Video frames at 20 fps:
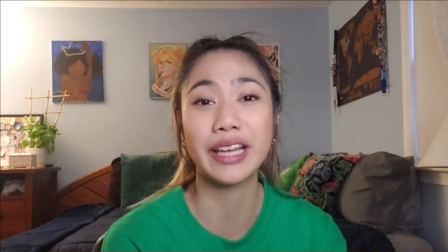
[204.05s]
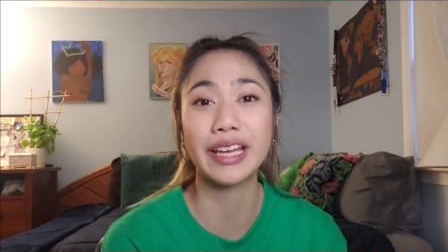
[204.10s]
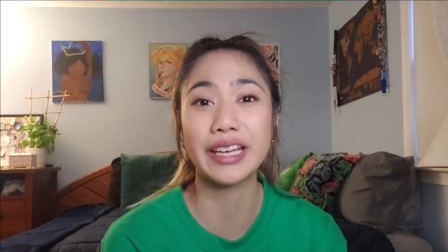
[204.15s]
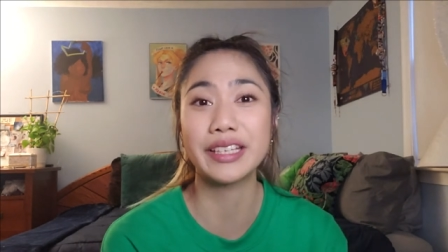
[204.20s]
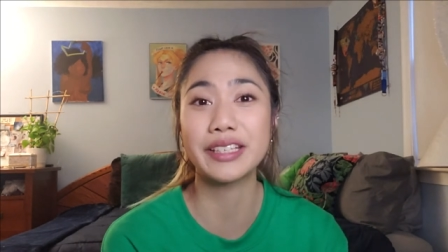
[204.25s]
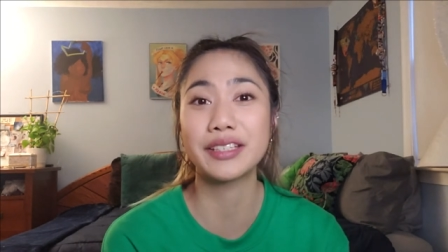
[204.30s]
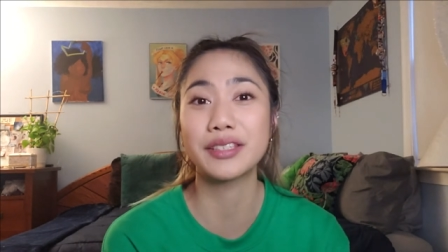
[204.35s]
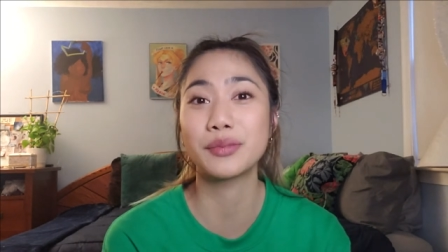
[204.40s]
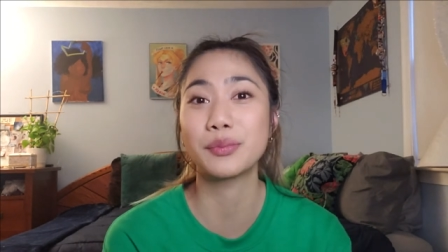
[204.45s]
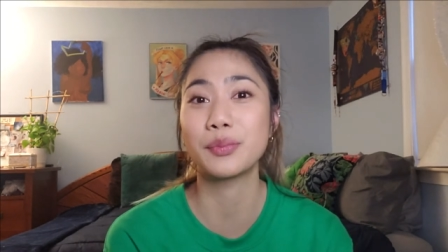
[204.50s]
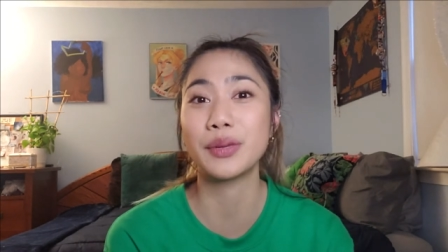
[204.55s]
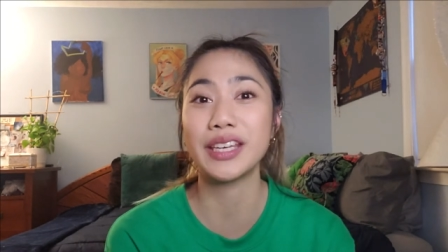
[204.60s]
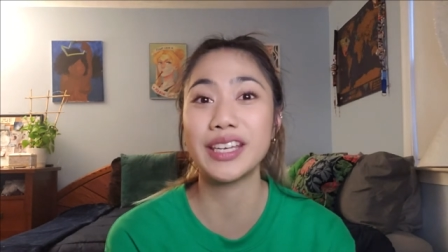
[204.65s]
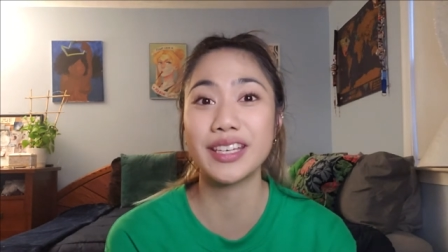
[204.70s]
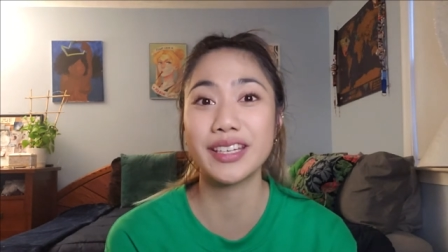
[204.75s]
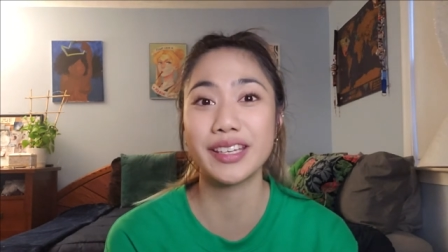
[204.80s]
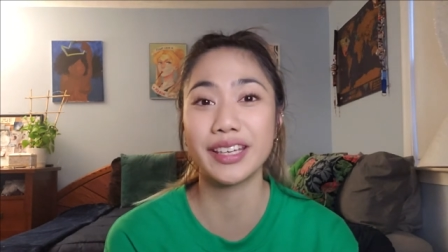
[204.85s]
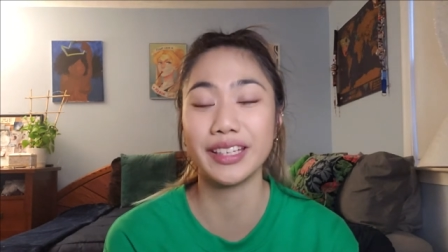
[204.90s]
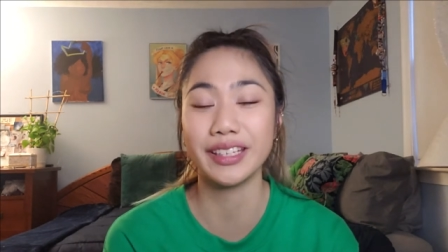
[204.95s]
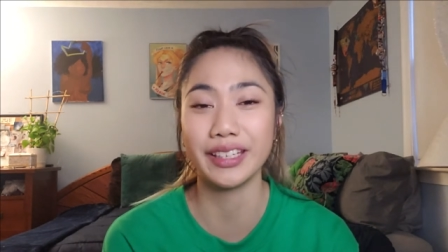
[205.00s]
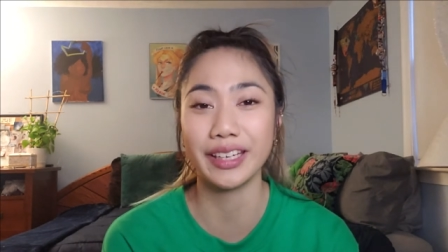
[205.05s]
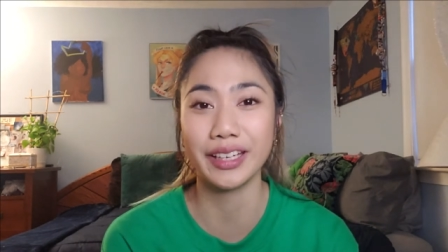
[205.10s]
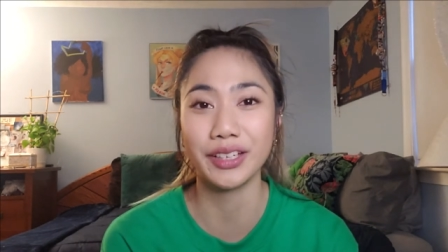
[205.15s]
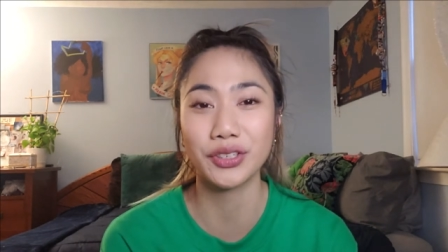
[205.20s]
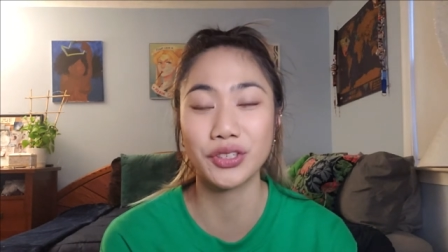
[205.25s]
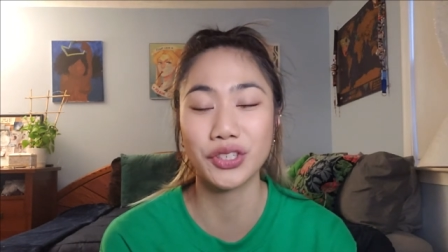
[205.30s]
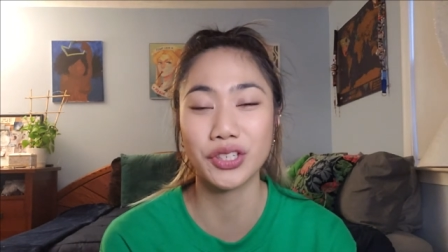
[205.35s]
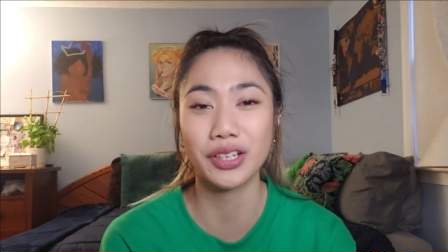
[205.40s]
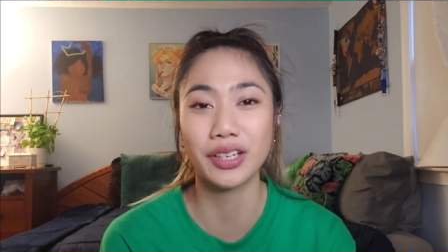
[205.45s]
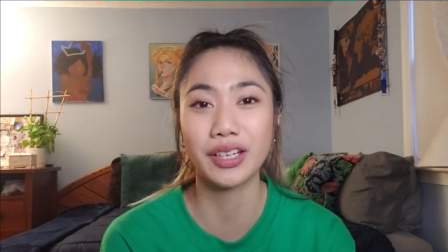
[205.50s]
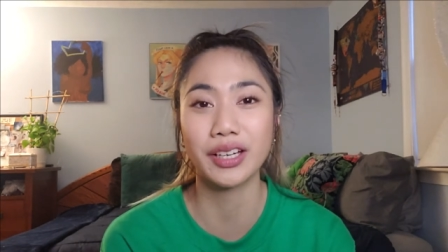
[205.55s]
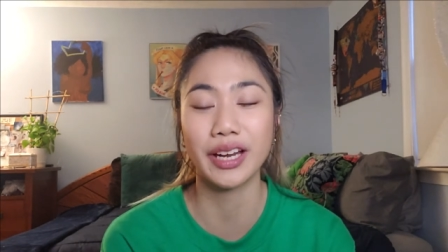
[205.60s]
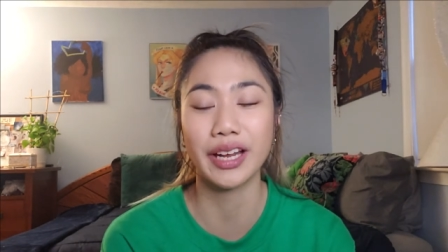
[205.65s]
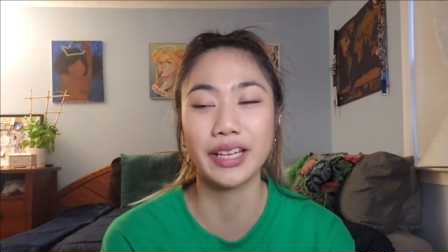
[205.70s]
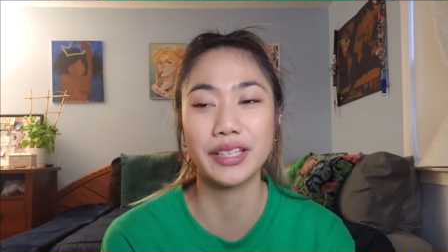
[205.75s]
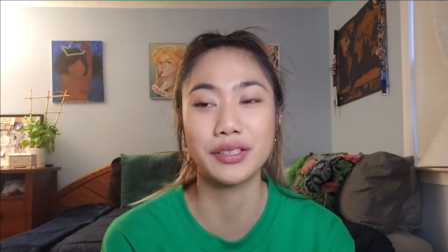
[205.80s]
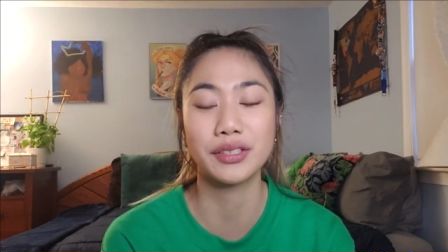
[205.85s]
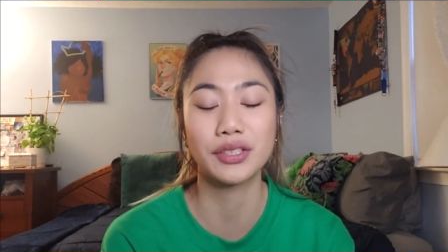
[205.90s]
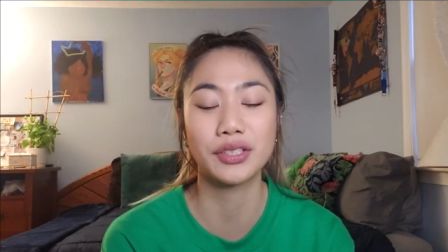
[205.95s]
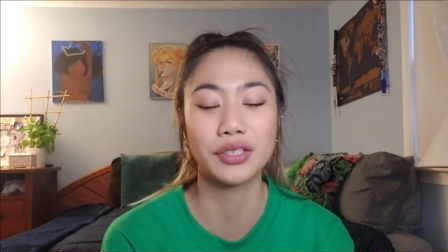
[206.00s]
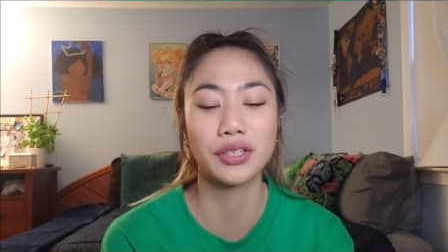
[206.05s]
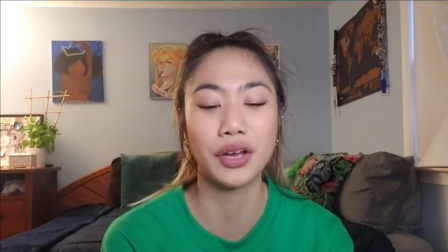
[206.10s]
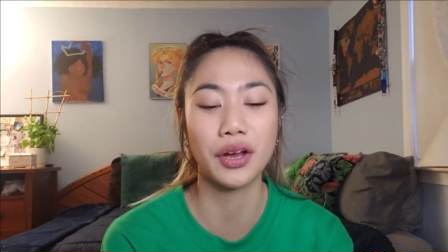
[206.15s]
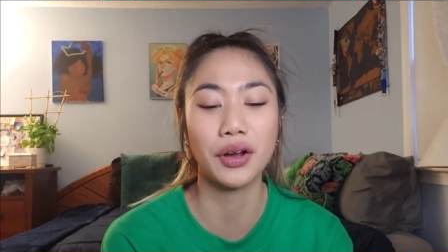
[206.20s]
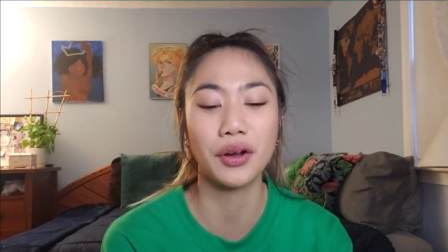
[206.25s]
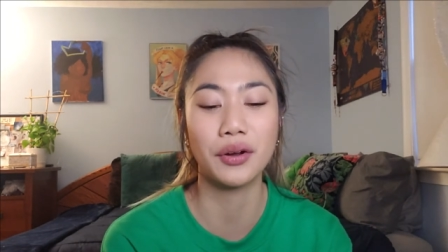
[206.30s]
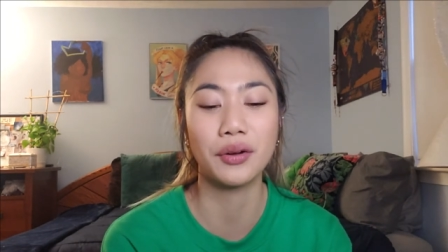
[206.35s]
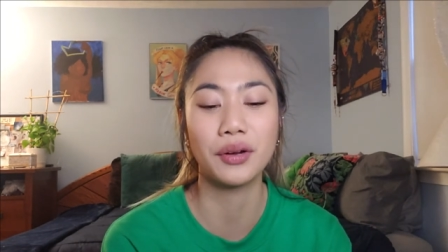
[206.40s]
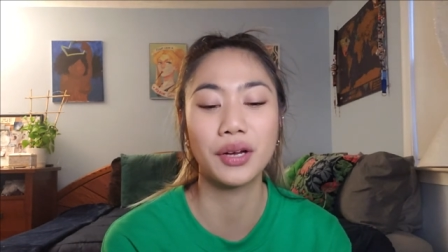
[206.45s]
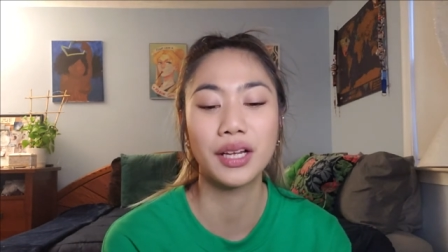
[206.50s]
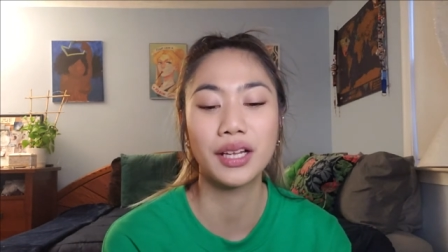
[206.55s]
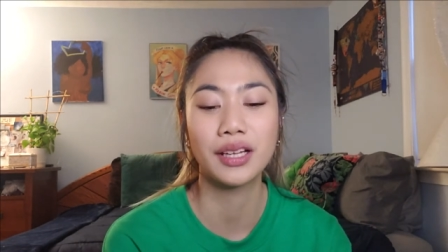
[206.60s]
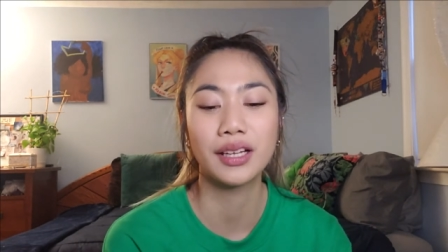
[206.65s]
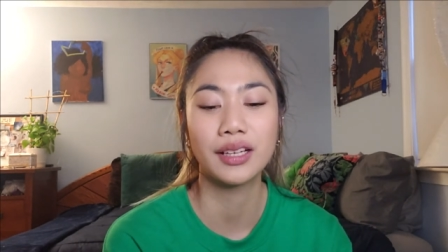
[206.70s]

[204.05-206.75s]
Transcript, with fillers: is being in nature. And so